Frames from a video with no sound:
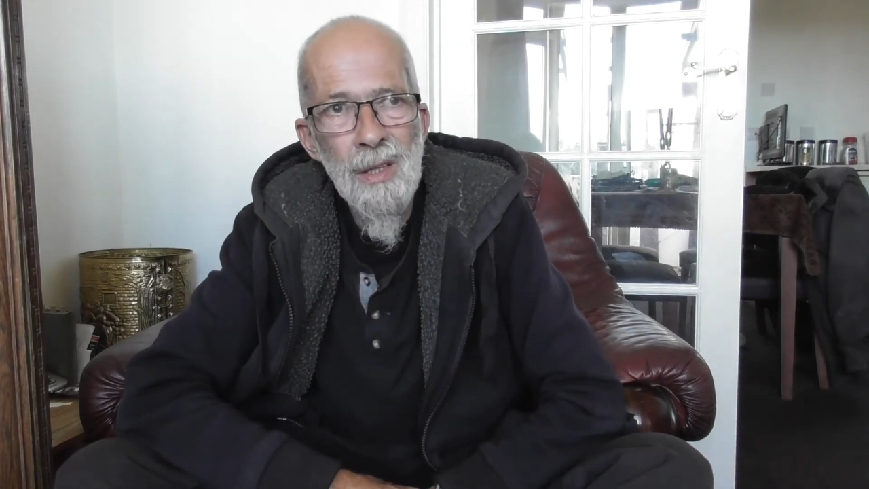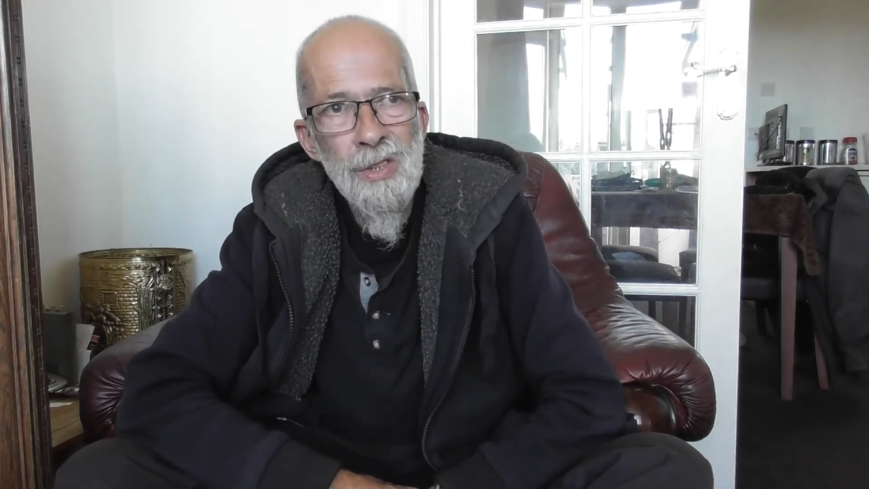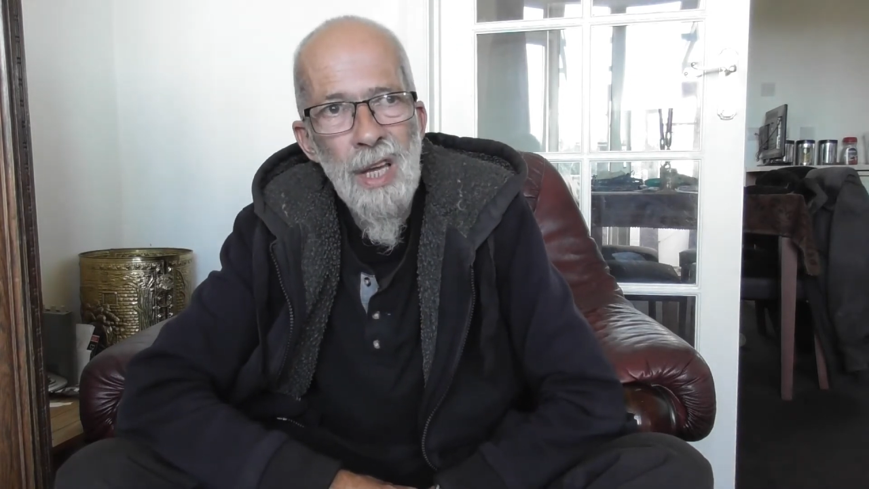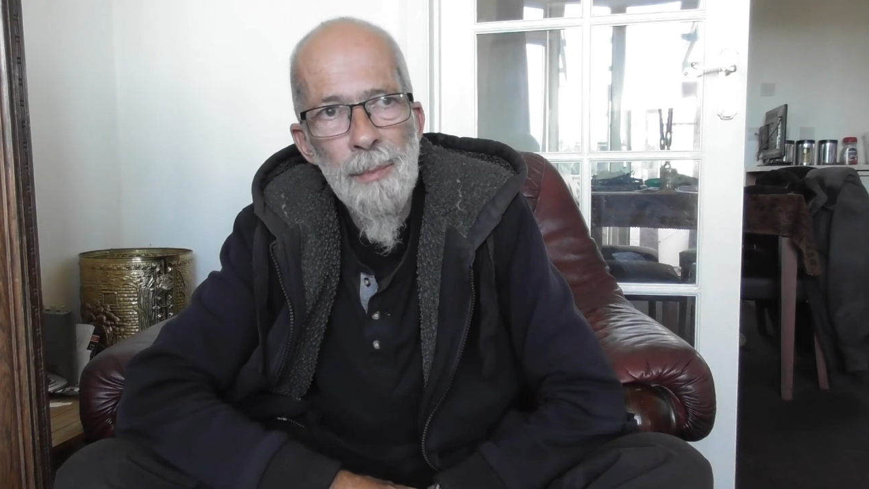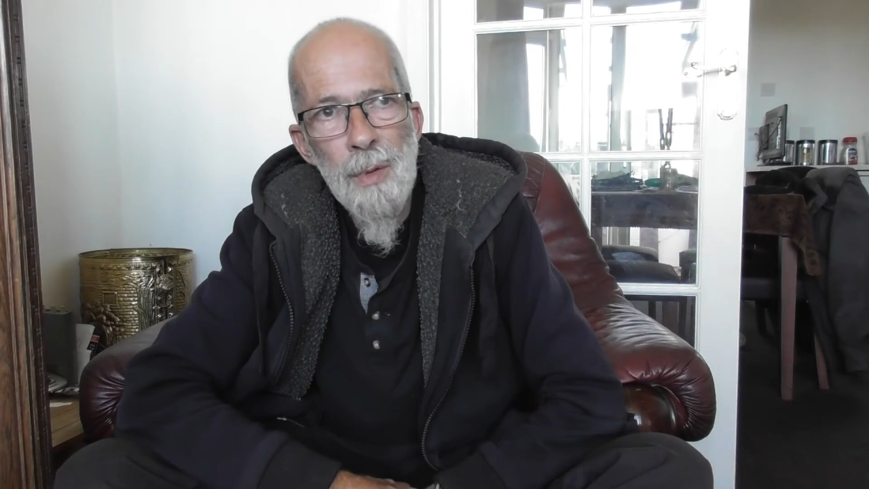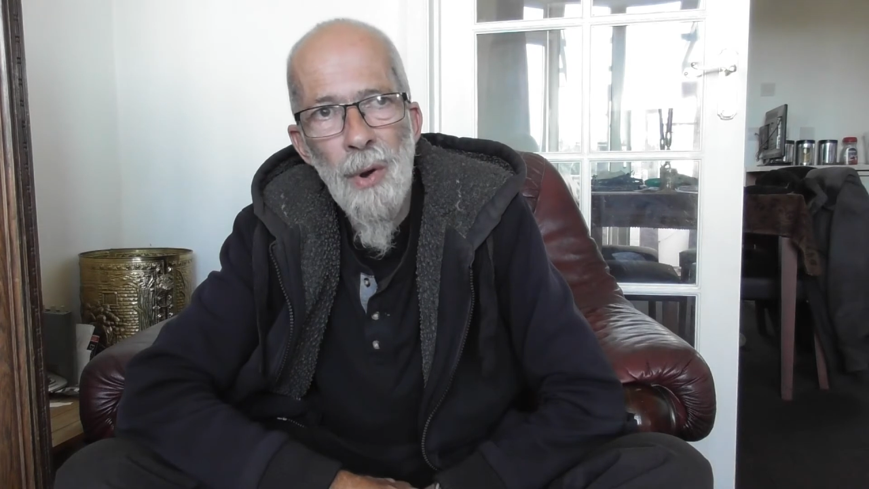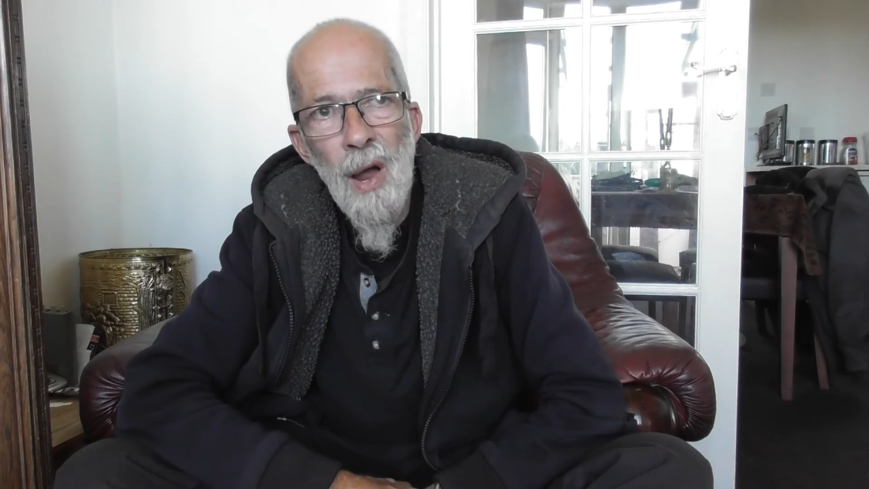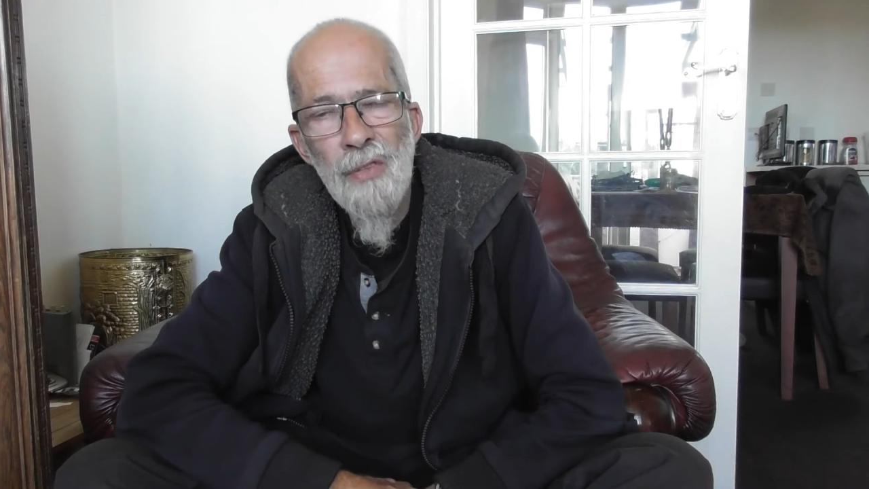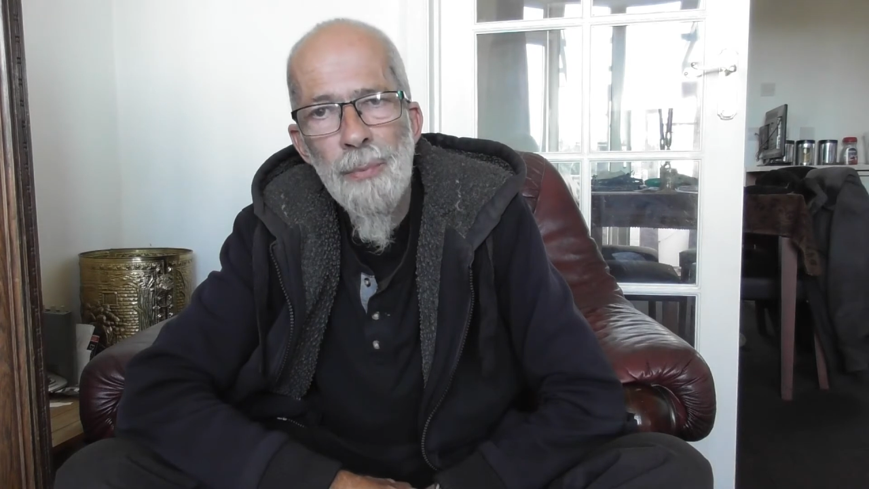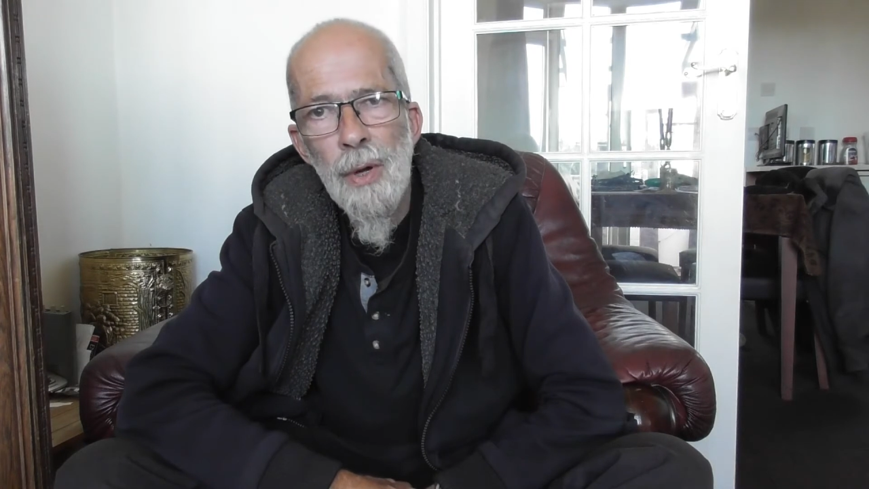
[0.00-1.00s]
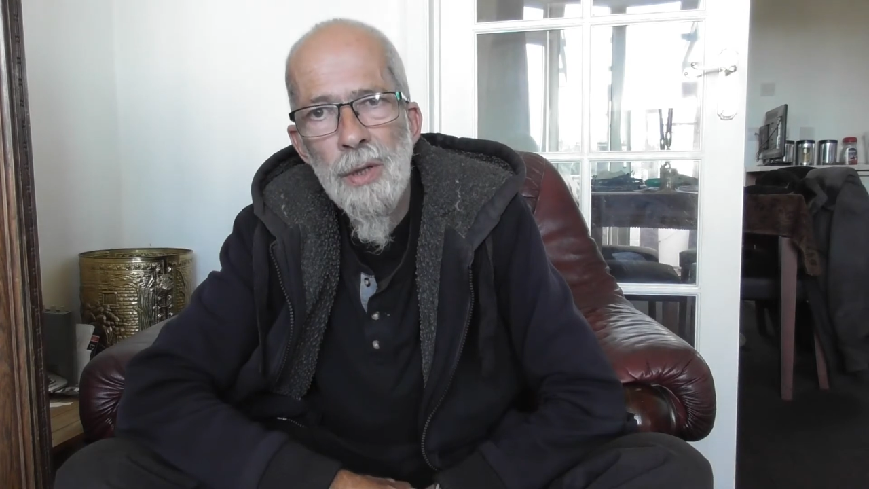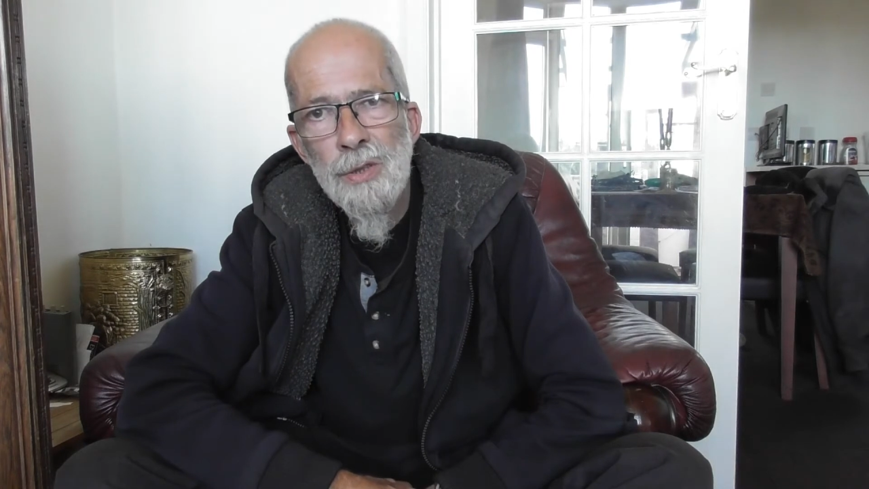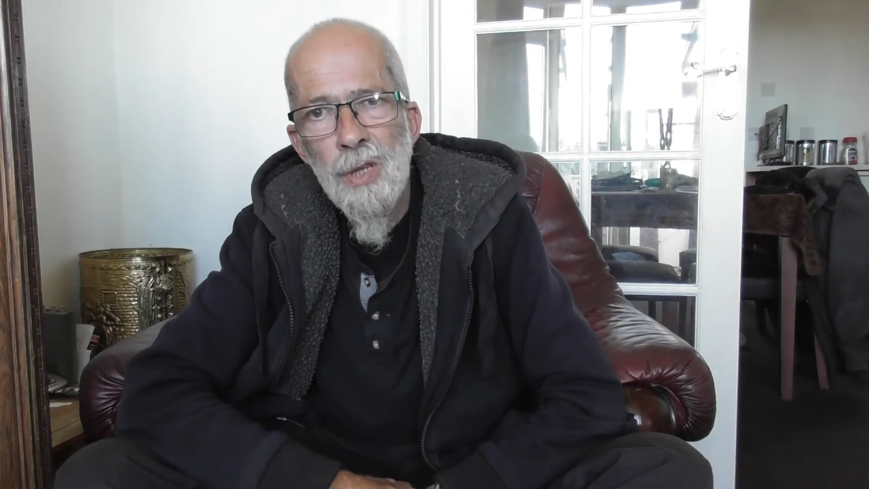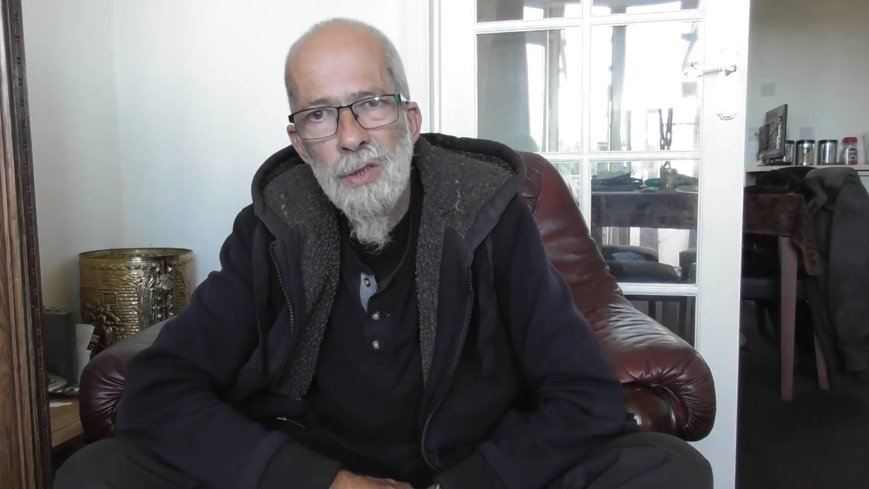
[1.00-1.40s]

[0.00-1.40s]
to get my breath, but I